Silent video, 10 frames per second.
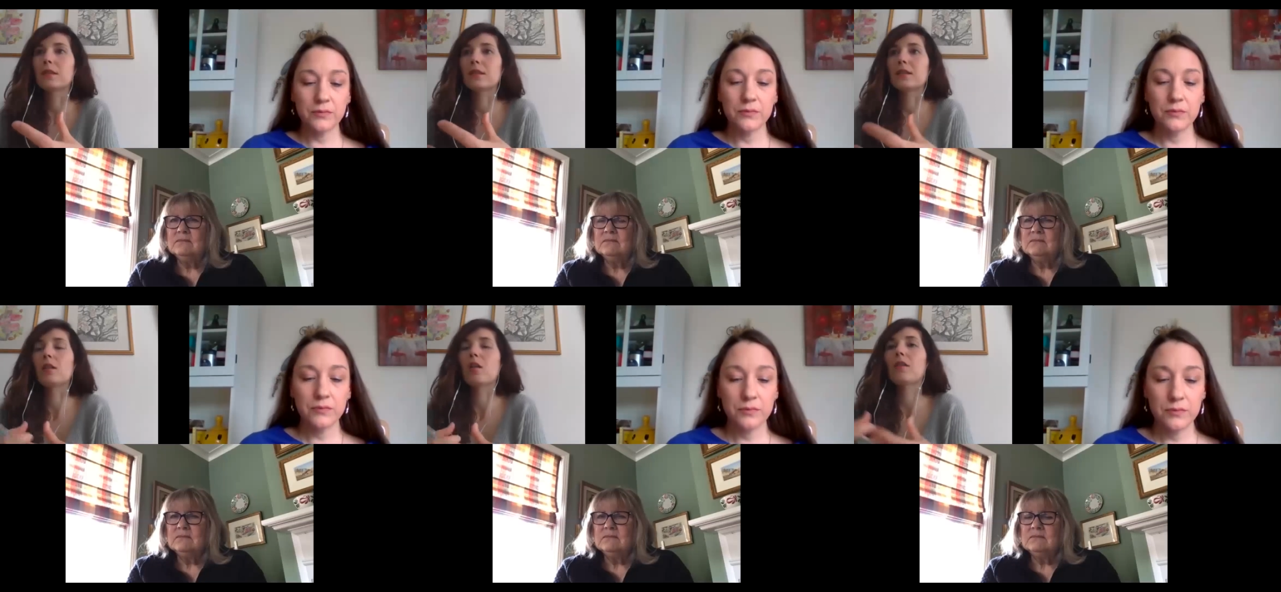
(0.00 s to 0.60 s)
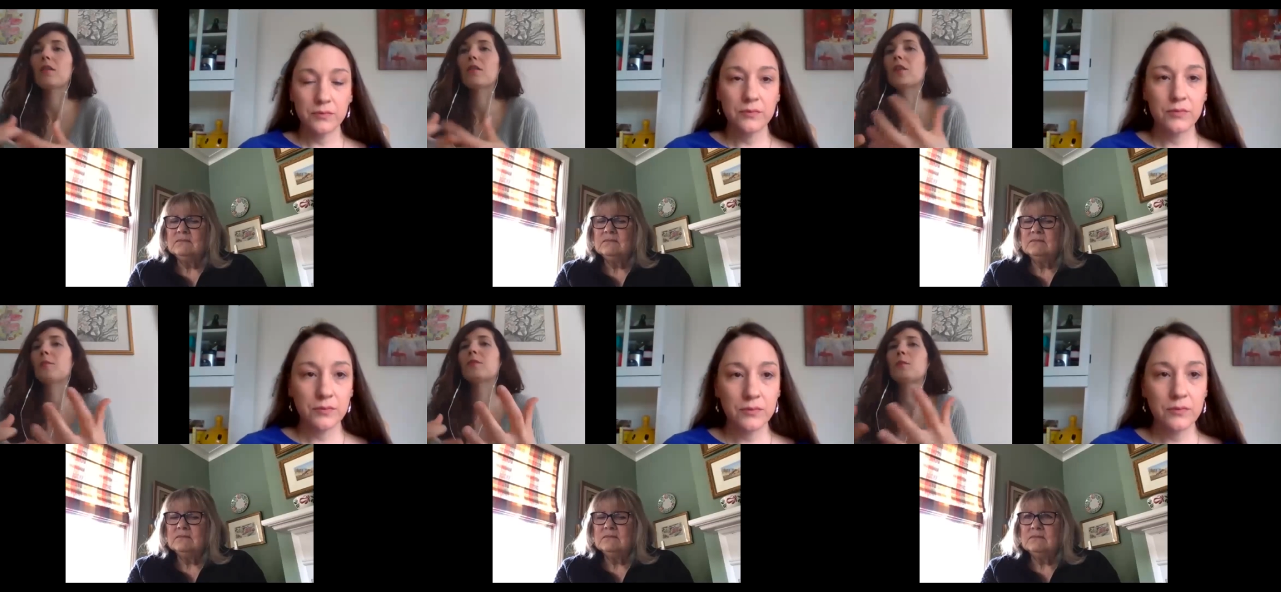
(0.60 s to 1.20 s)
Speaker 1: Let's say a lot of the
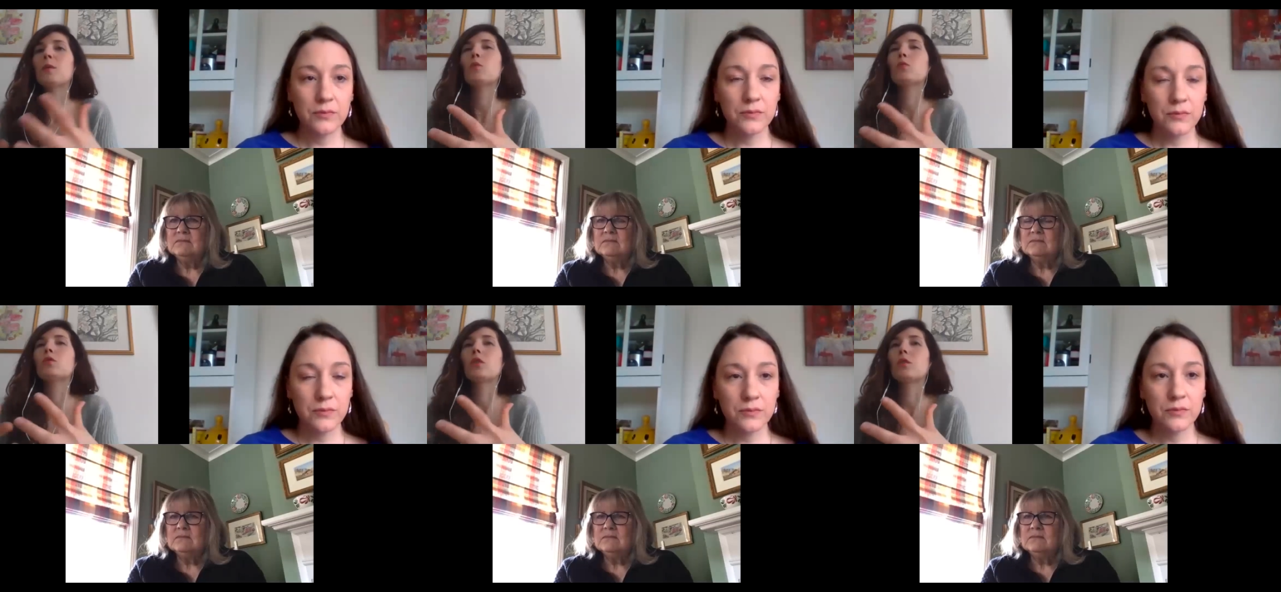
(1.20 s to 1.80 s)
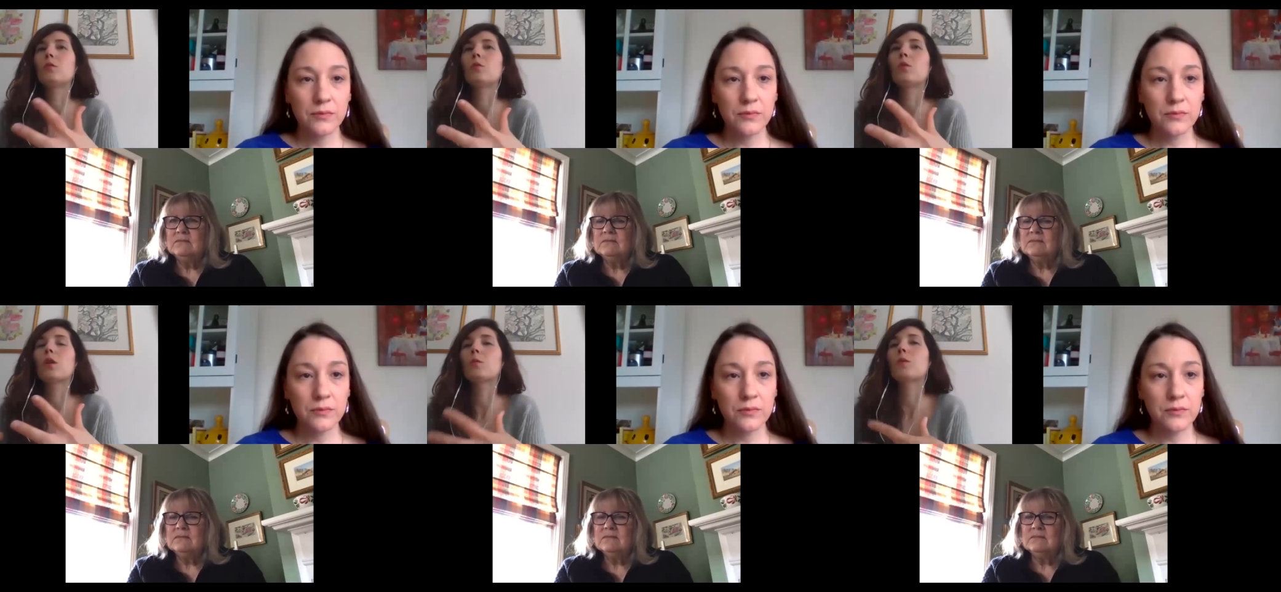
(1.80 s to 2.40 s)
times it's people who's good,
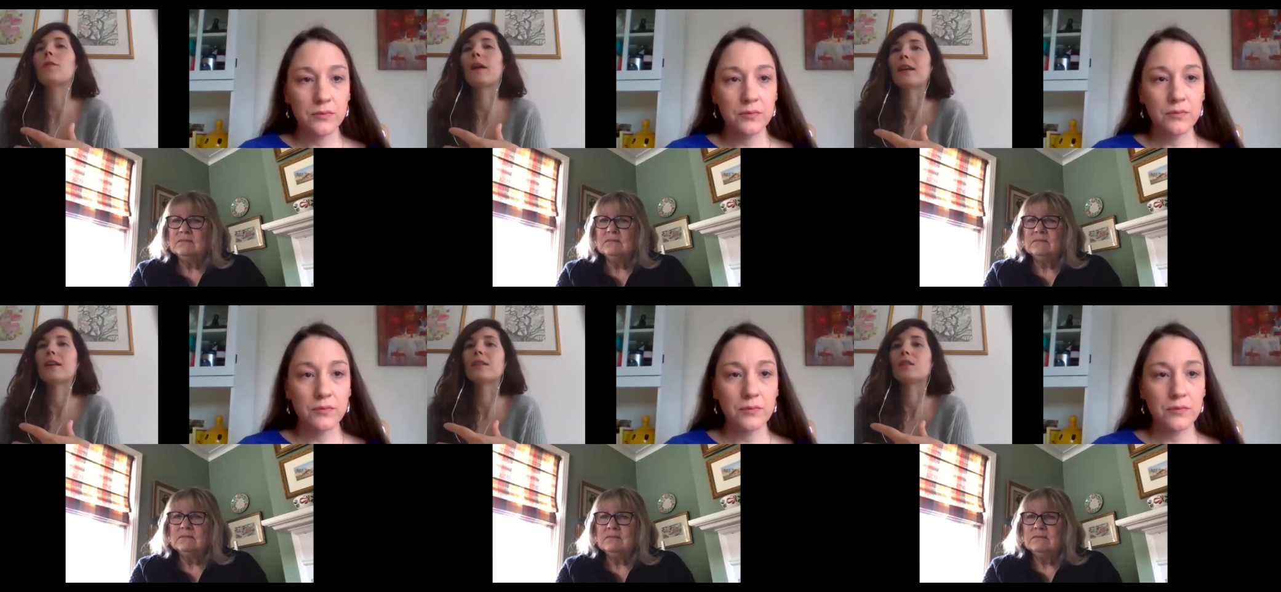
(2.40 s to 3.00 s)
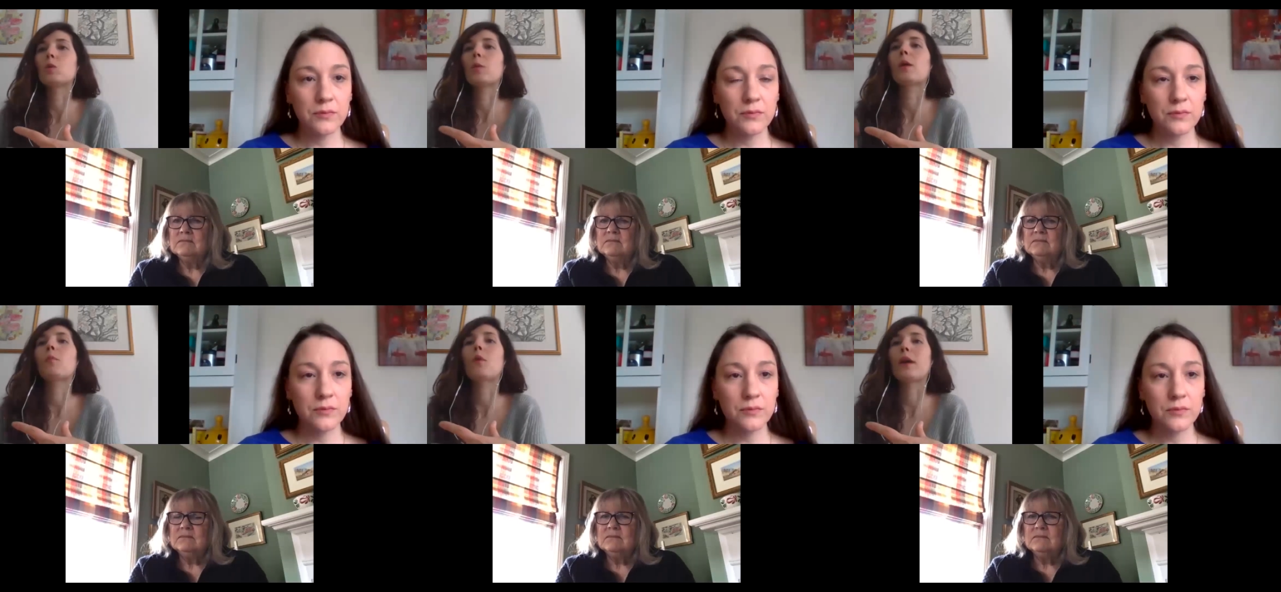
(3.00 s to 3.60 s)
who are good with finances, who
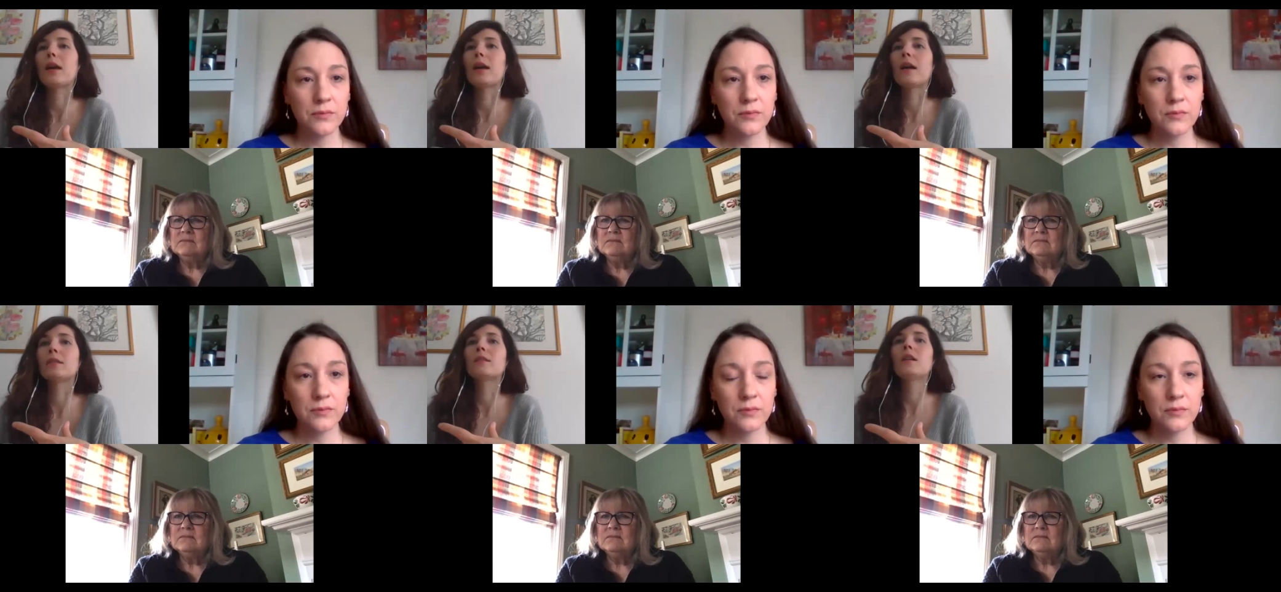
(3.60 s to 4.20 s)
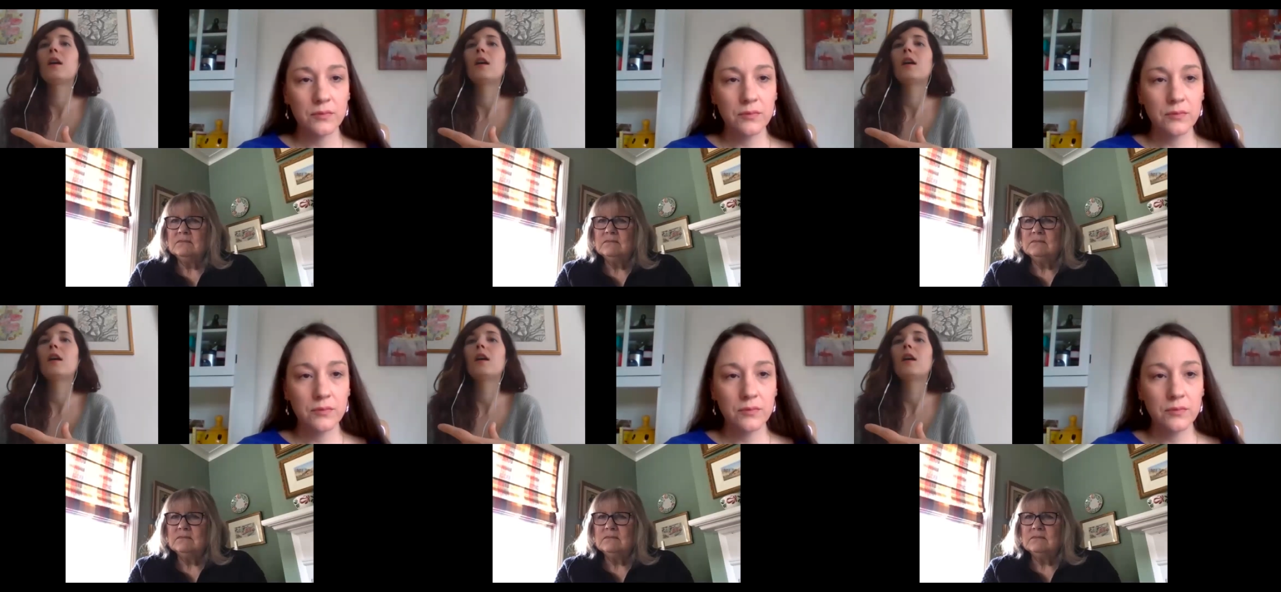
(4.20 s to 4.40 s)
we appoint as